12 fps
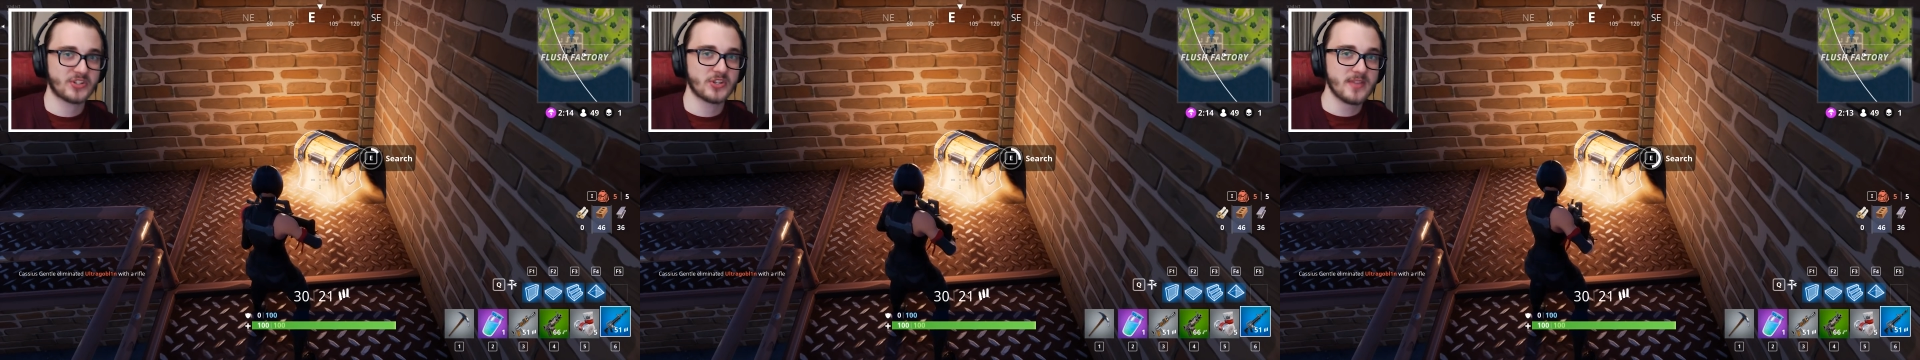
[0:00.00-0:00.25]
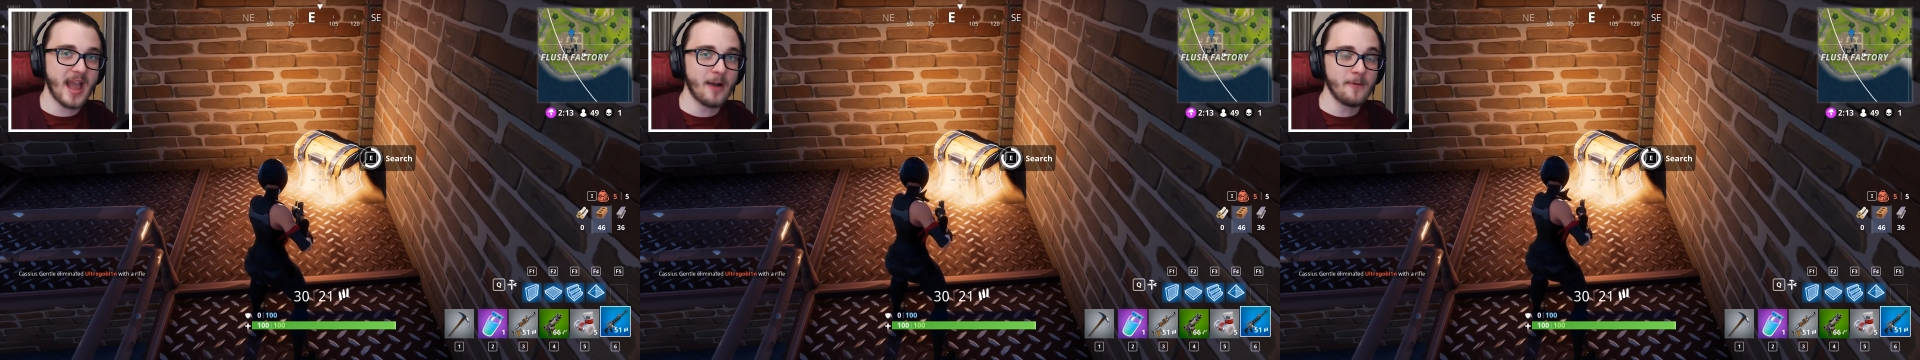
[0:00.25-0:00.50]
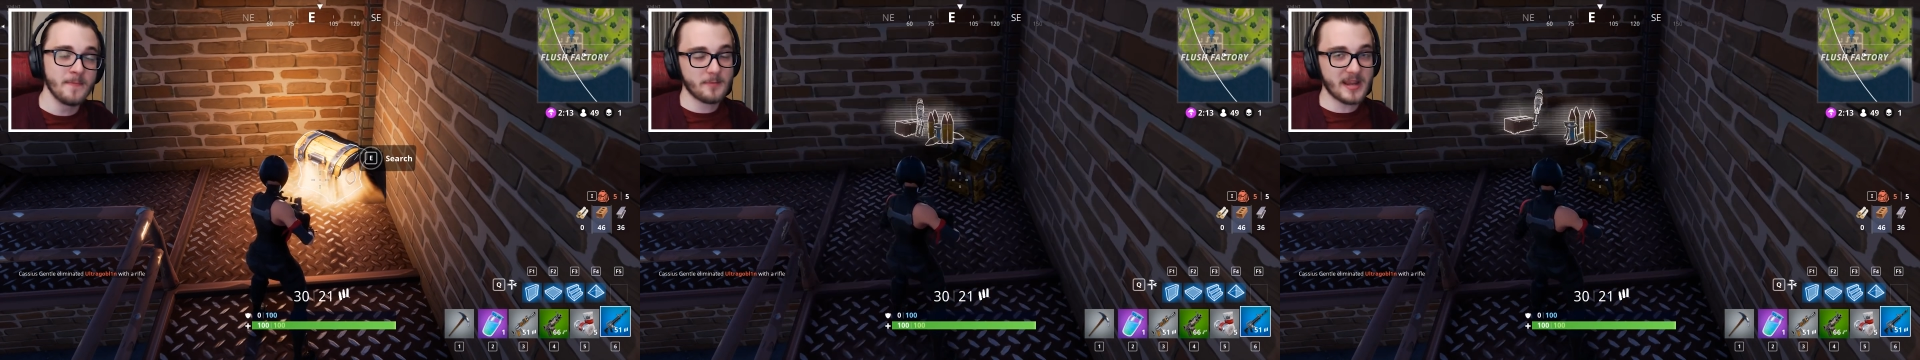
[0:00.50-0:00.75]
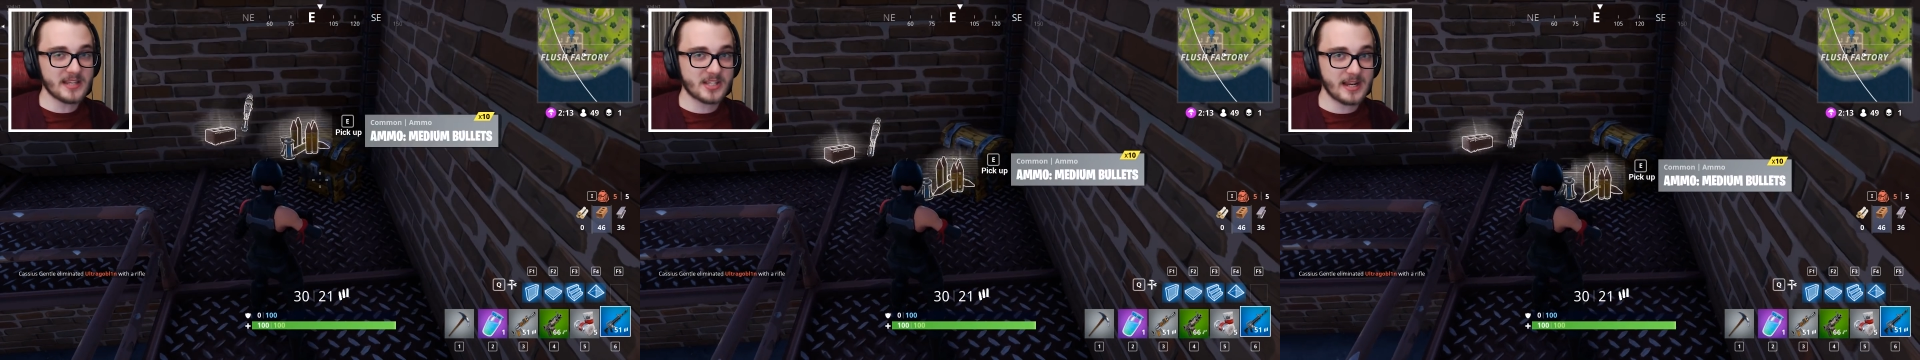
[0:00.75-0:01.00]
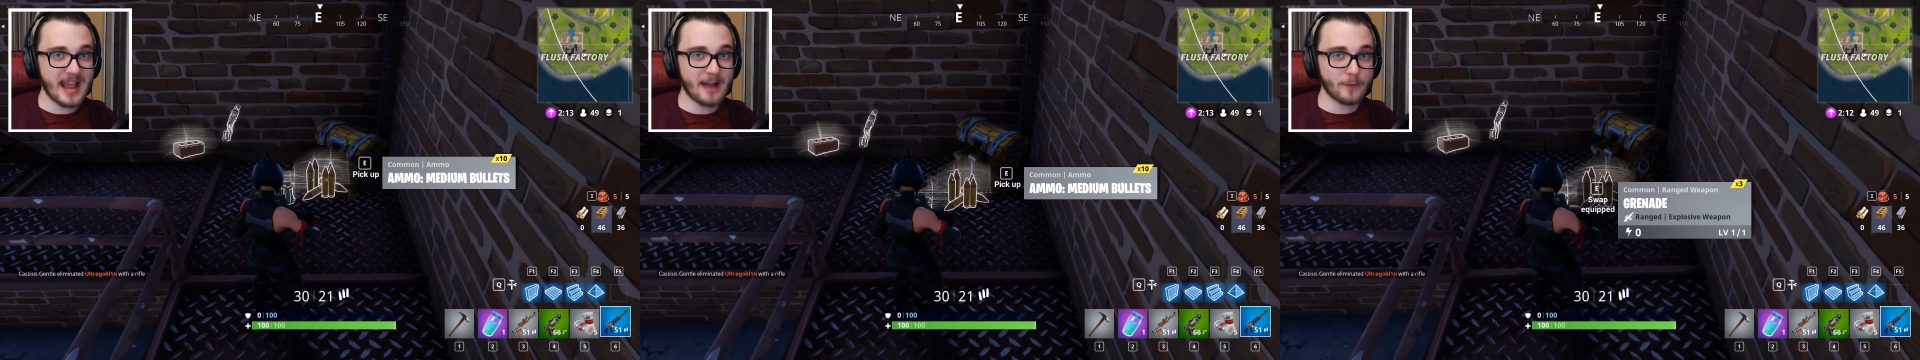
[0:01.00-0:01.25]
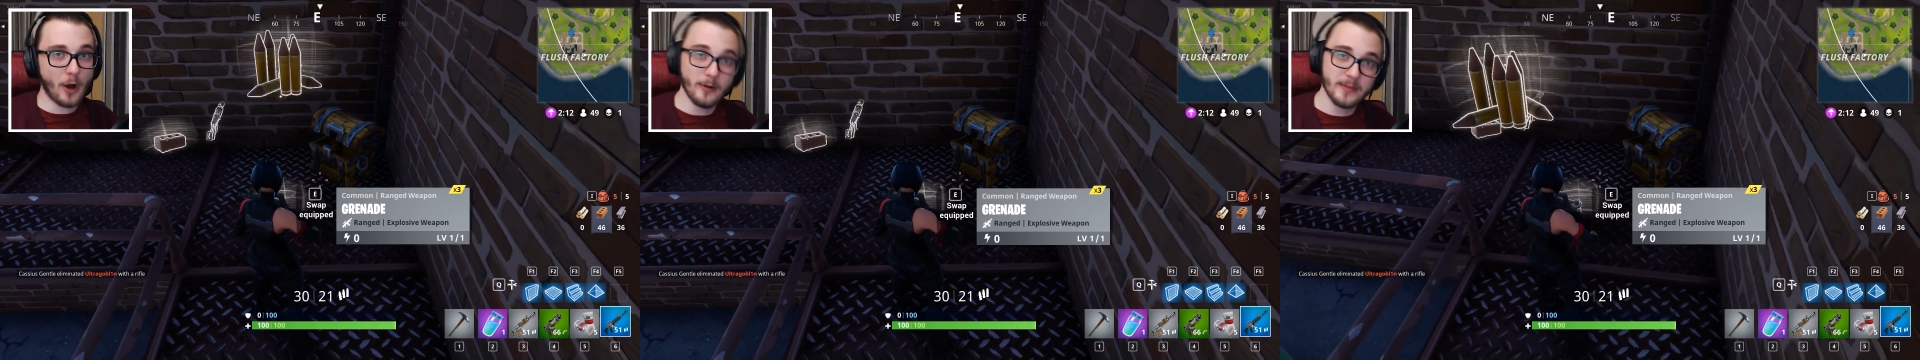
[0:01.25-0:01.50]
So now you basically
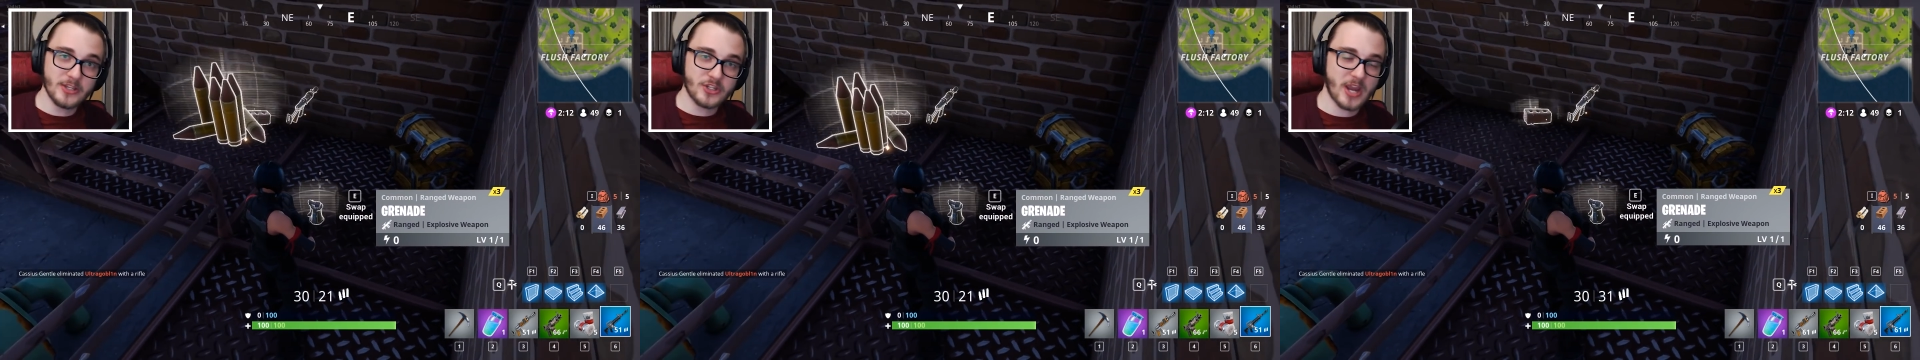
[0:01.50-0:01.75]
have all the